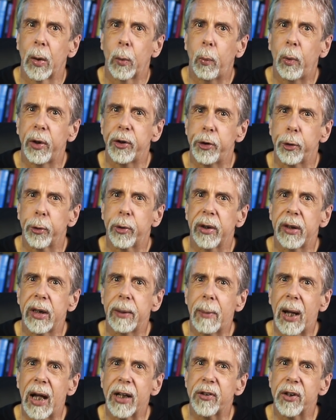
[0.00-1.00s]
which you can
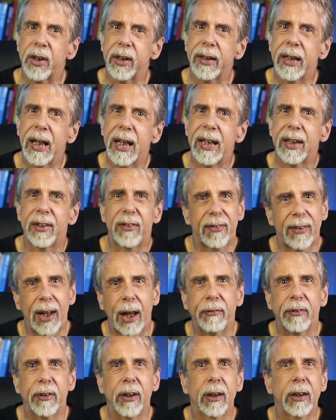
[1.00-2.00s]
imagine is
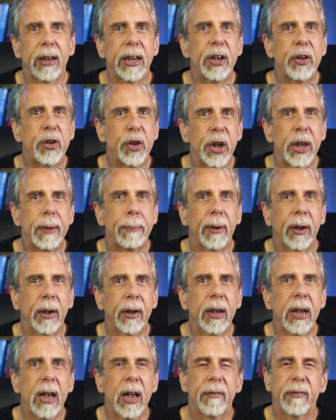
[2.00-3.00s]
definitely
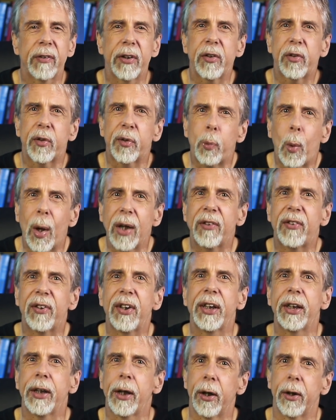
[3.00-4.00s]
cheaper than
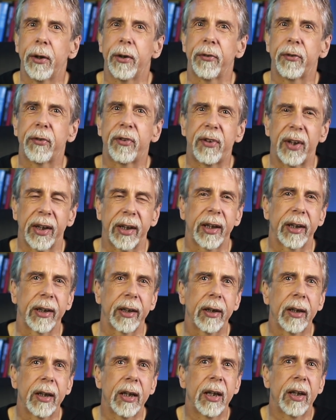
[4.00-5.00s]
20 years
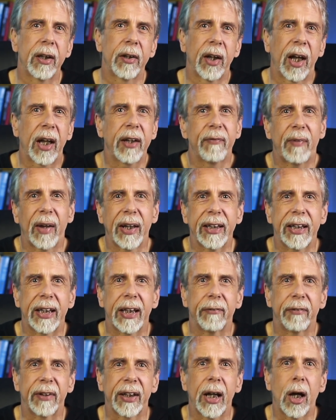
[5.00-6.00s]
digging and then
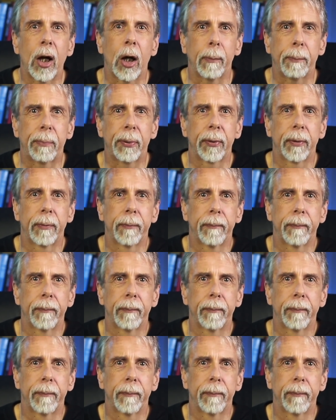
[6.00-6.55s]
giving up.